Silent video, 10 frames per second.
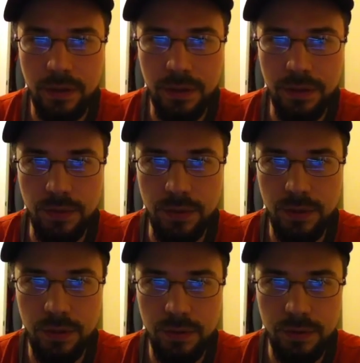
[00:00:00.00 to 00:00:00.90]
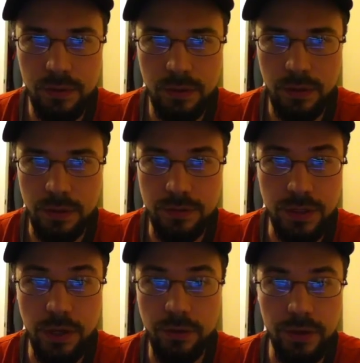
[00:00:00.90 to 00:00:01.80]
in
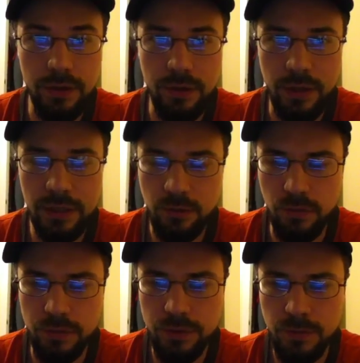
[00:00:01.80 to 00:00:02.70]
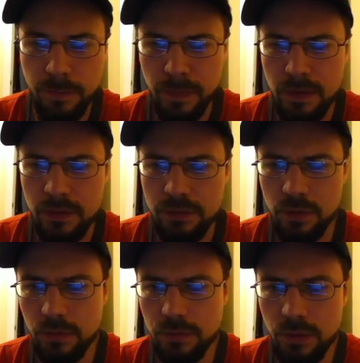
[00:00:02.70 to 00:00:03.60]
Sayona, in our headquarters.
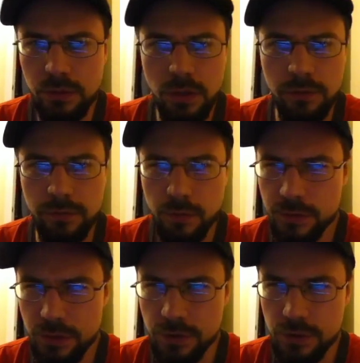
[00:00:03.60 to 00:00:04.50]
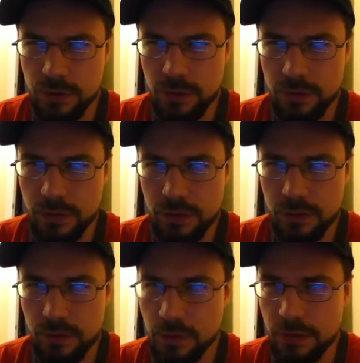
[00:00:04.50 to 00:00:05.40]
So don't enforcers need
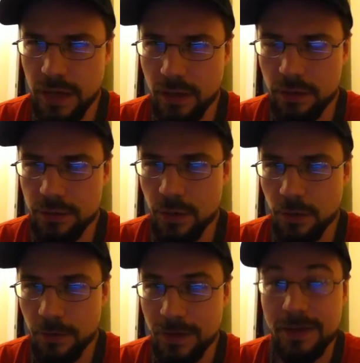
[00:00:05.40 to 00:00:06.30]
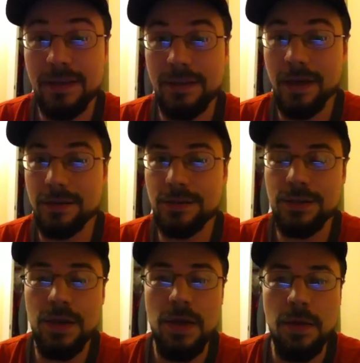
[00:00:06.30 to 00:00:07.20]
tackle as well?
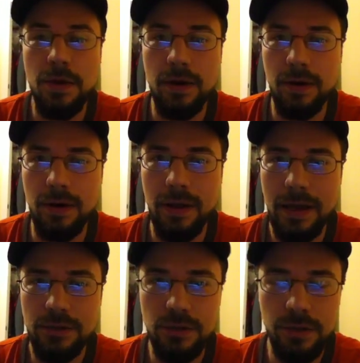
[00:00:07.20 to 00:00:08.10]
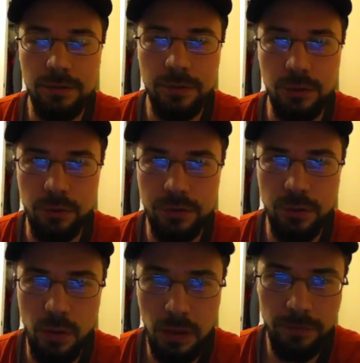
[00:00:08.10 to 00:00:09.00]
Yes. Actually, in order
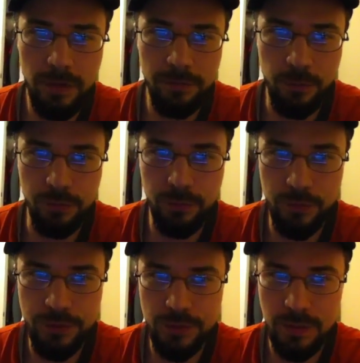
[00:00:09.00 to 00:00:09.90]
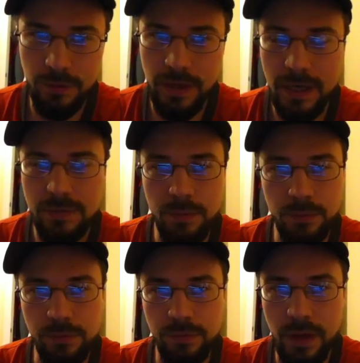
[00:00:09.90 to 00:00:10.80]
to qualify for enforcers, I'm going to ask
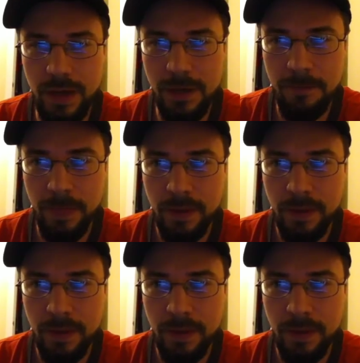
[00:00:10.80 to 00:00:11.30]
people to fly